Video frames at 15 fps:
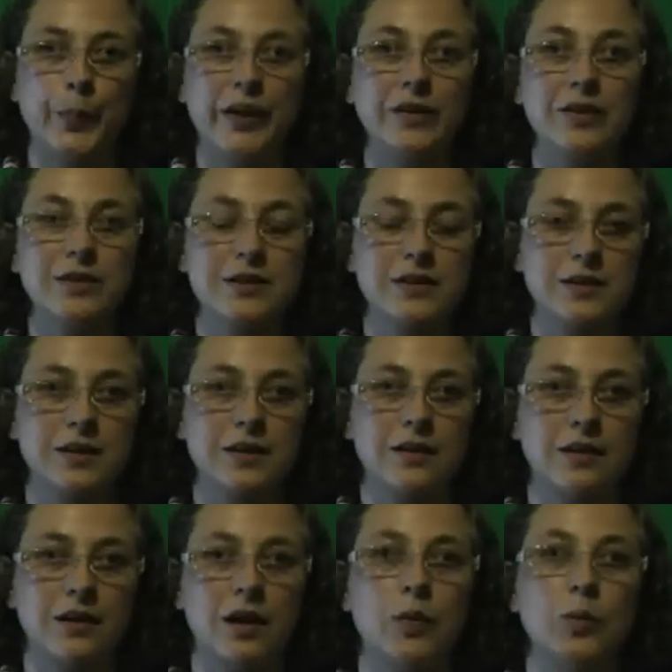Because
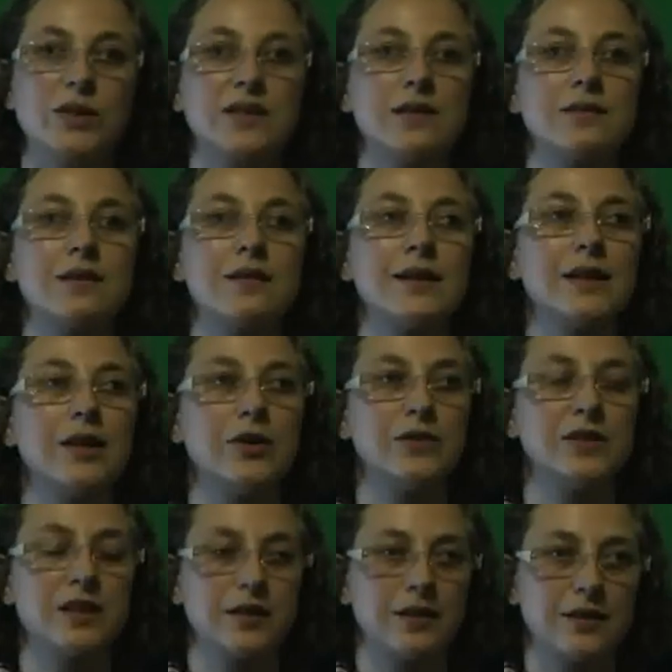I wasn't
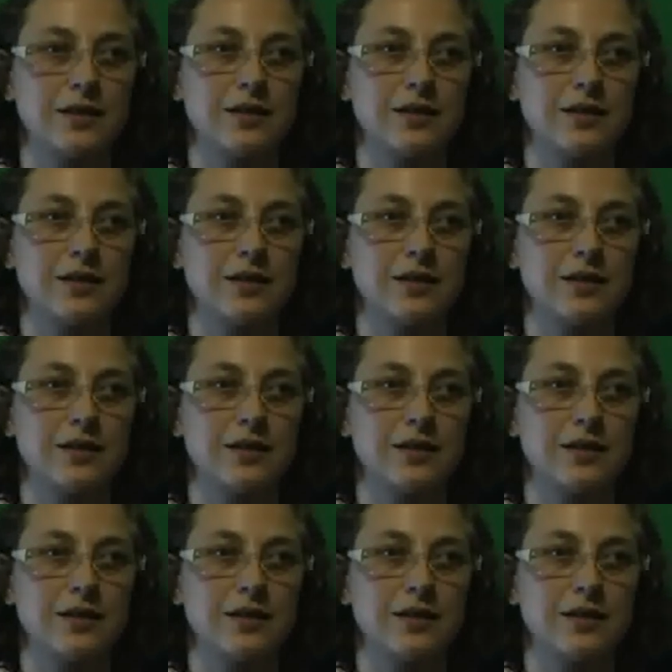diagnosed at